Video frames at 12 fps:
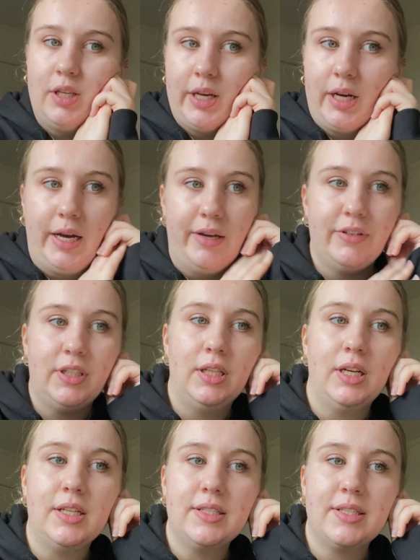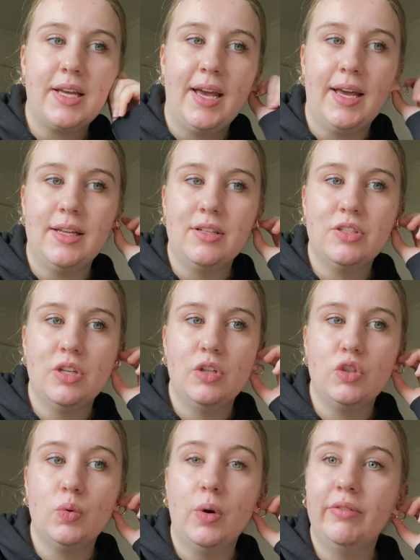Yeah, I have a class at
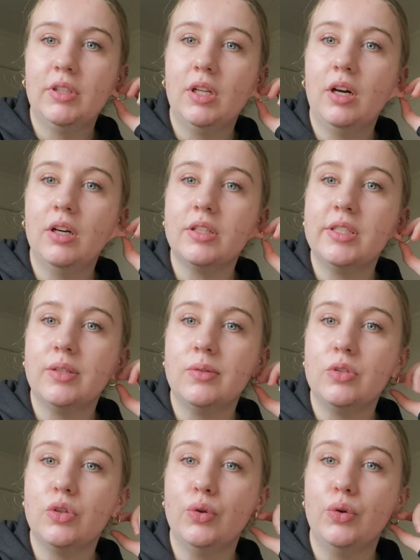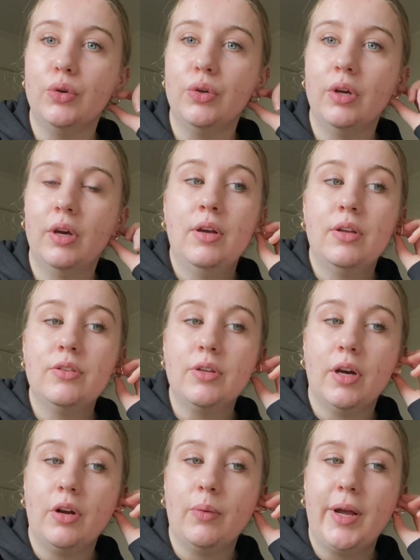12 o'clock till 2, so
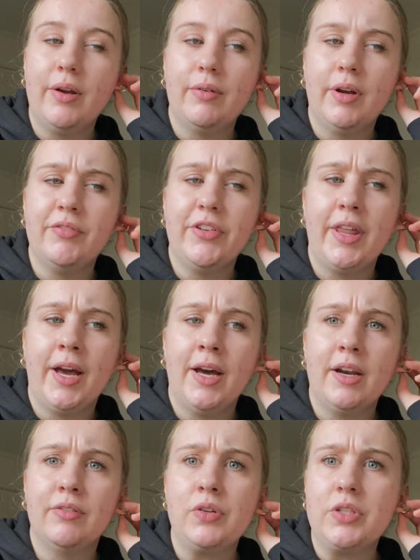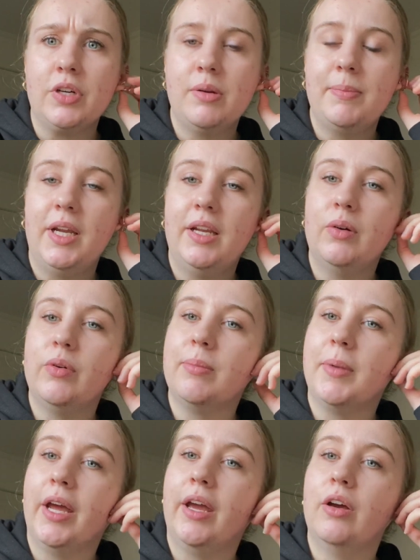I gotta wait around for that. I've also got a meeting with
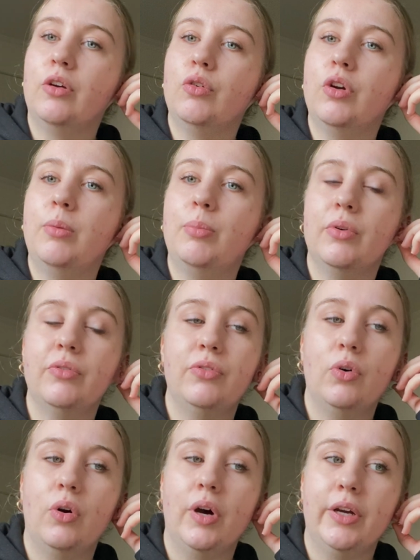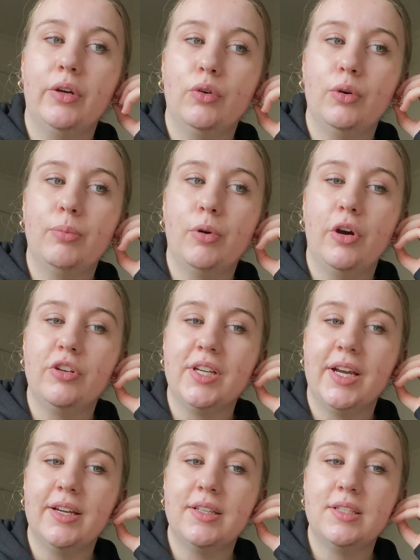my group for a group
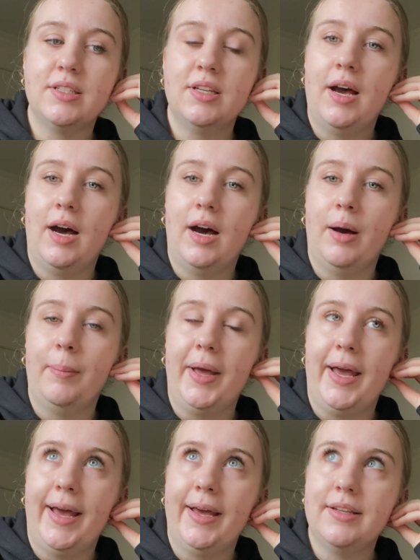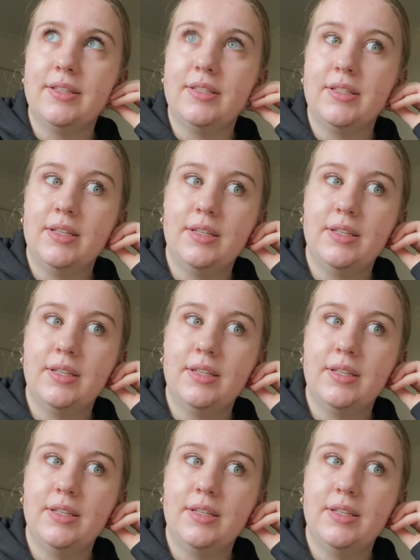project at